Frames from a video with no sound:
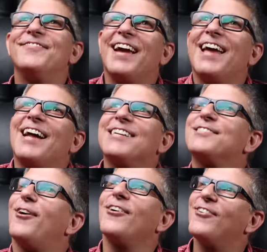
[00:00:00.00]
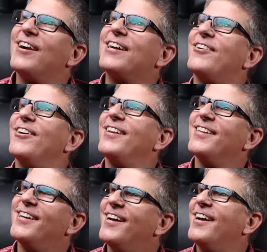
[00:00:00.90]
man, I just walk away
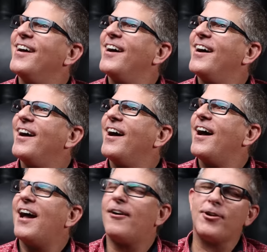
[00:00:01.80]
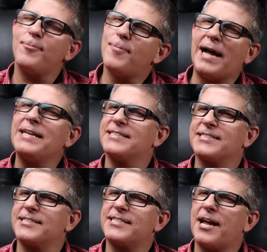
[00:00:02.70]
going, how come mine
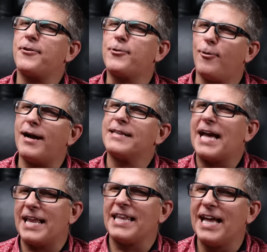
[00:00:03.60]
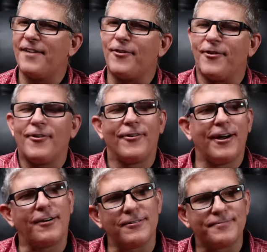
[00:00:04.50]
doesn't sound quite that level?
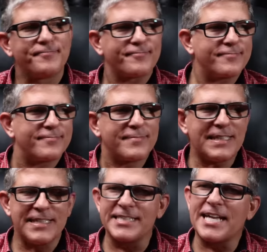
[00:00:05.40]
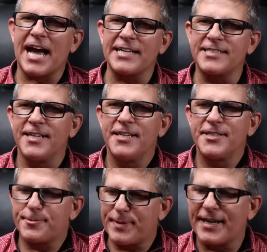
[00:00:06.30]
Well, these guys
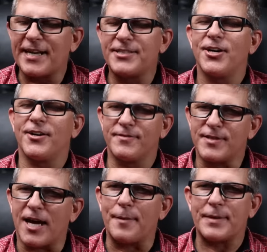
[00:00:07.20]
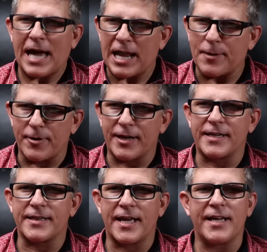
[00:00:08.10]
spend a ton of time
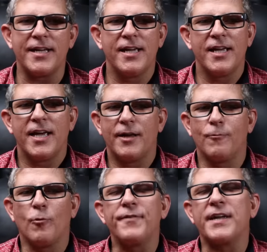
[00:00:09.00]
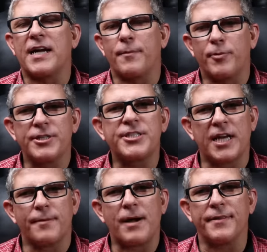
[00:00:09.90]
calibrating. And one thing I
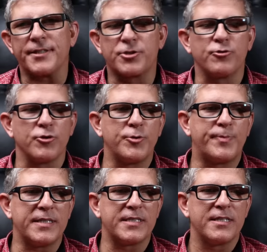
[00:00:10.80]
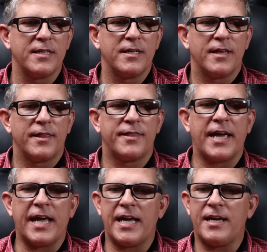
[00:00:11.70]
appreciate about this group is
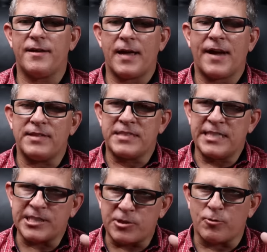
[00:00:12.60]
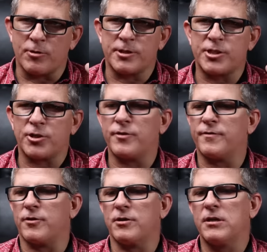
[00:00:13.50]
they have a Discord
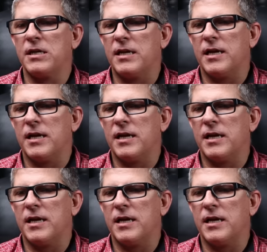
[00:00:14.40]
server